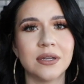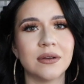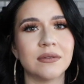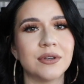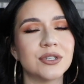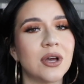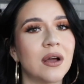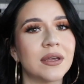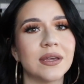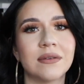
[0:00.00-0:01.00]
You're
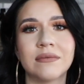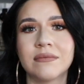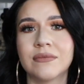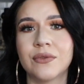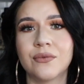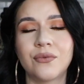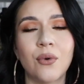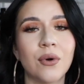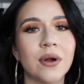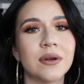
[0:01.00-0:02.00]
talking
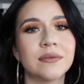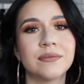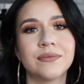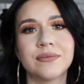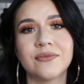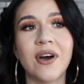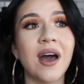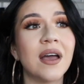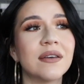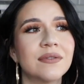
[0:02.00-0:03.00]
4,
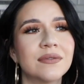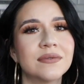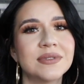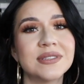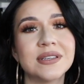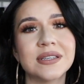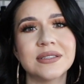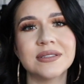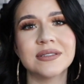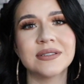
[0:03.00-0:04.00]
5,
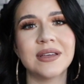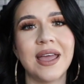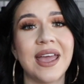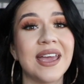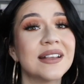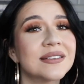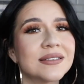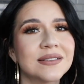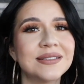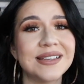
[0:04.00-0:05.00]
6,
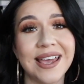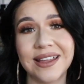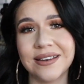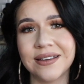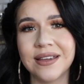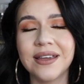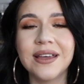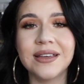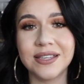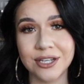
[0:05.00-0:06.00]
8, 10
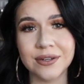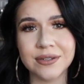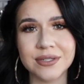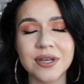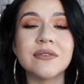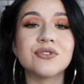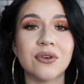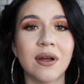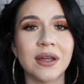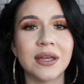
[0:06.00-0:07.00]
years of
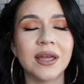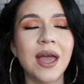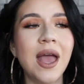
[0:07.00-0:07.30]
trying.